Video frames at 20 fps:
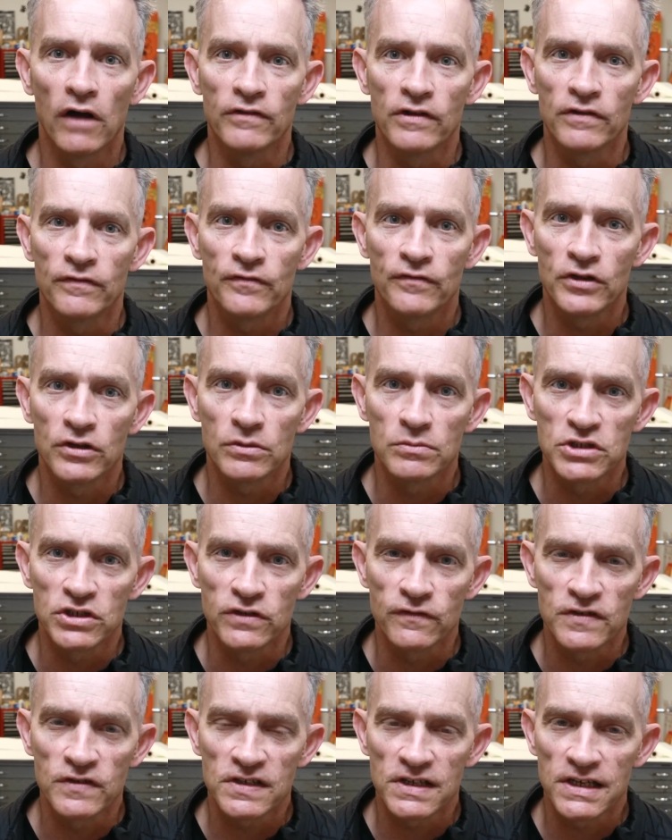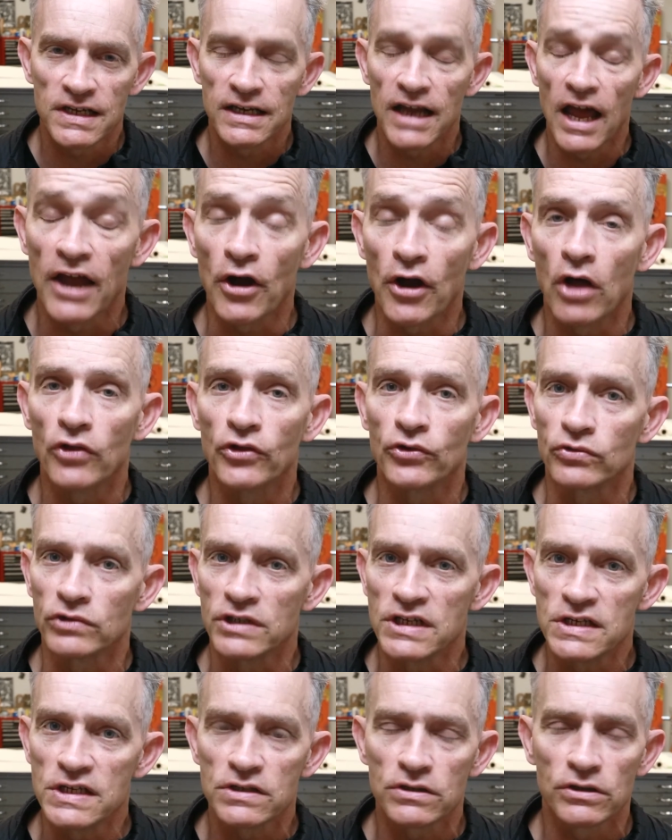the films you've seen, and all the
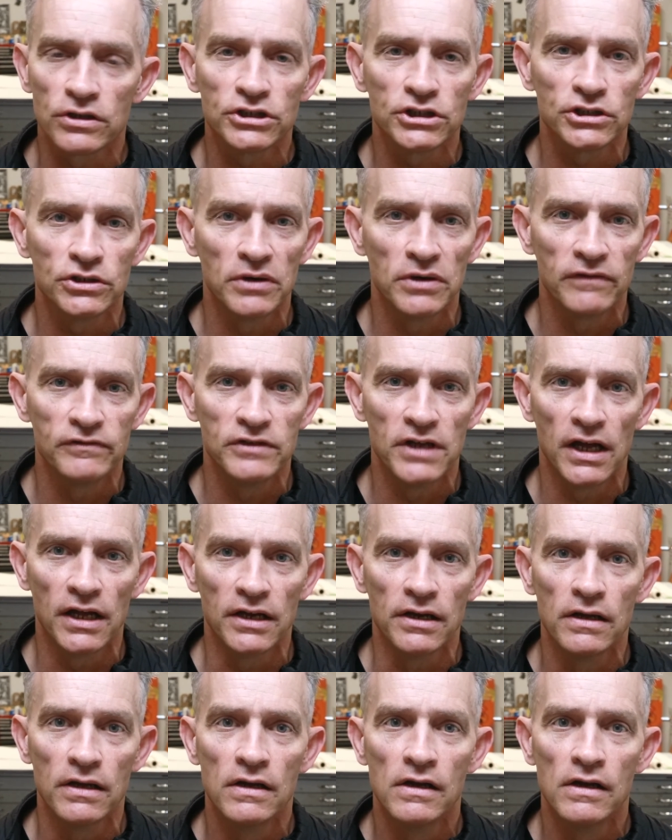research you have done.